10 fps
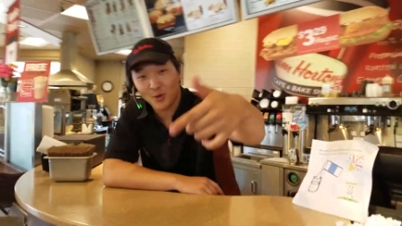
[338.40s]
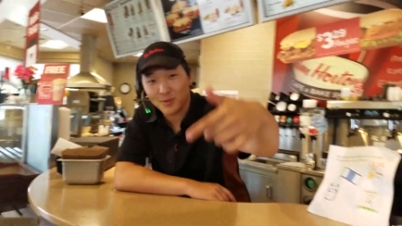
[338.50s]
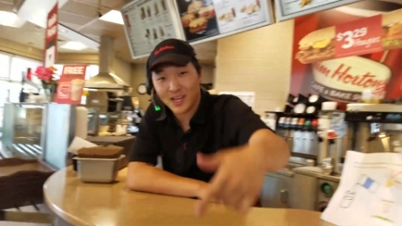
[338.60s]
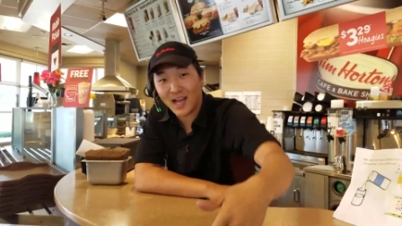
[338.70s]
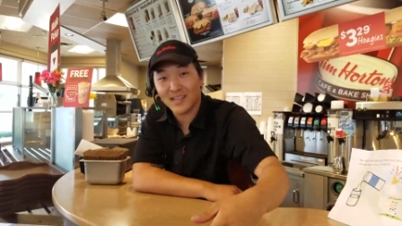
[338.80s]

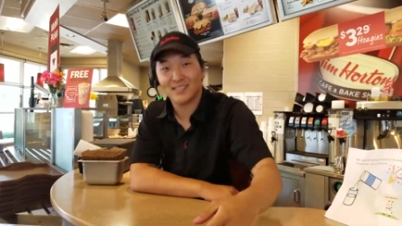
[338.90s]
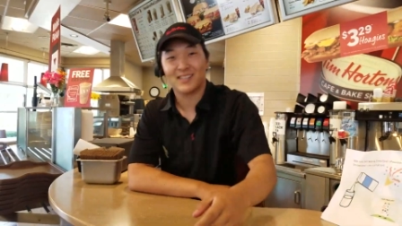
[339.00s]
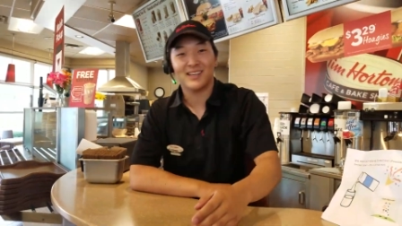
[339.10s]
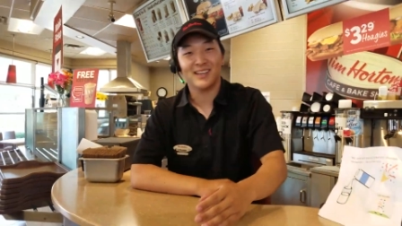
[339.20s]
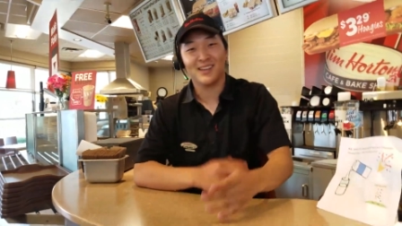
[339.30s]

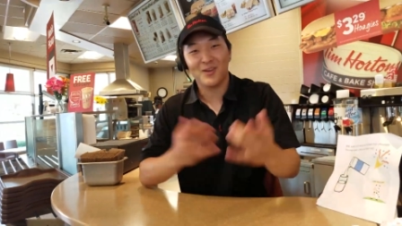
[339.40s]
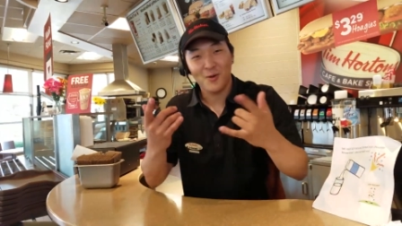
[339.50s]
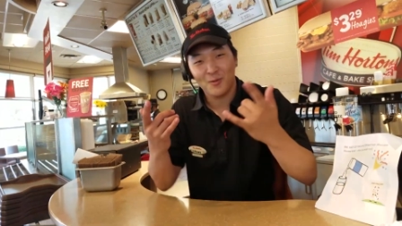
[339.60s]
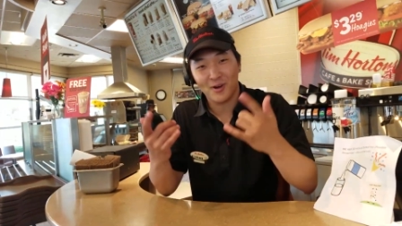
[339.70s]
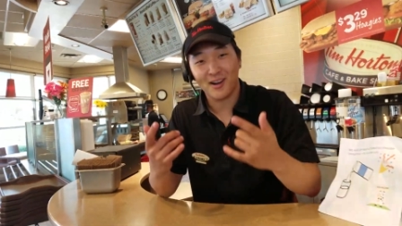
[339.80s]
Miyaski.
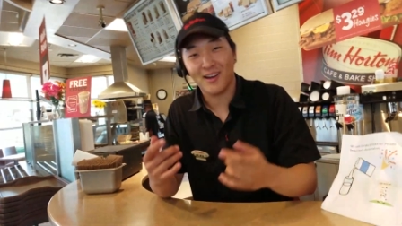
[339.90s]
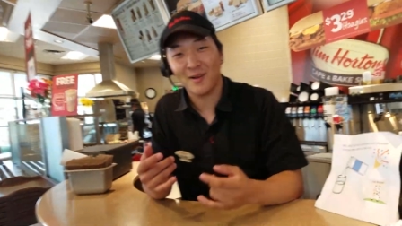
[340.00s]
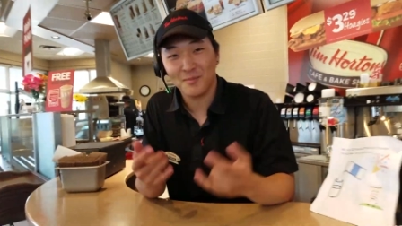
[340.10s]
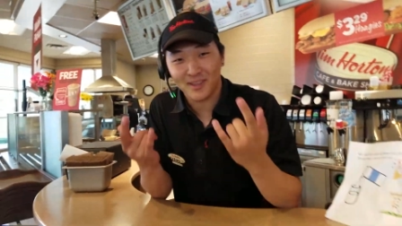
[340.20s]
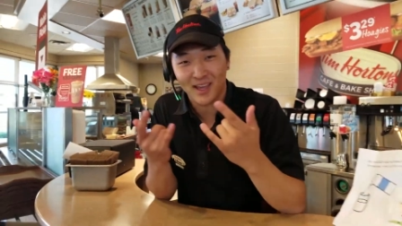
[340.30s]
What up?
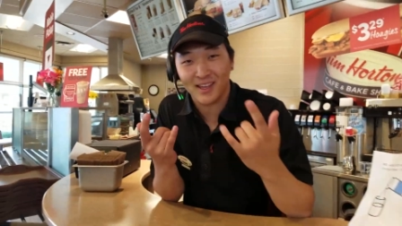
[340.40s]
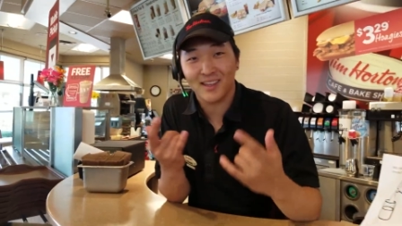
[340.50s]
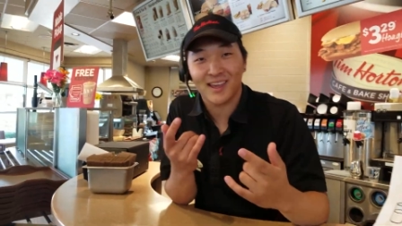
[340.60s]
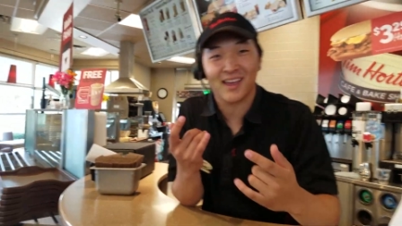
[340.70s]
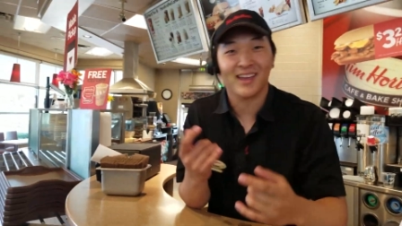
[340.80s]
Wow, gang,
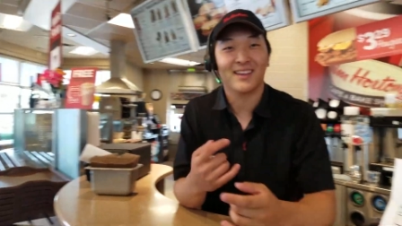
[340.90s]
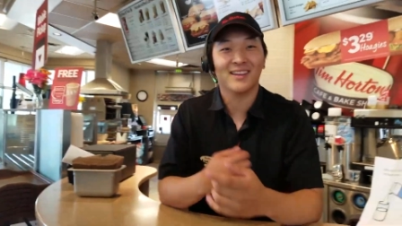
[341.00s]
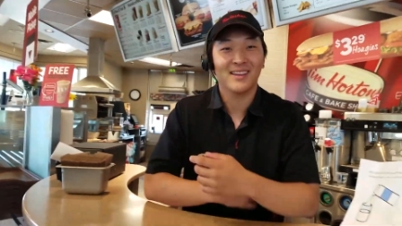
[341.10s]
this gang. kid.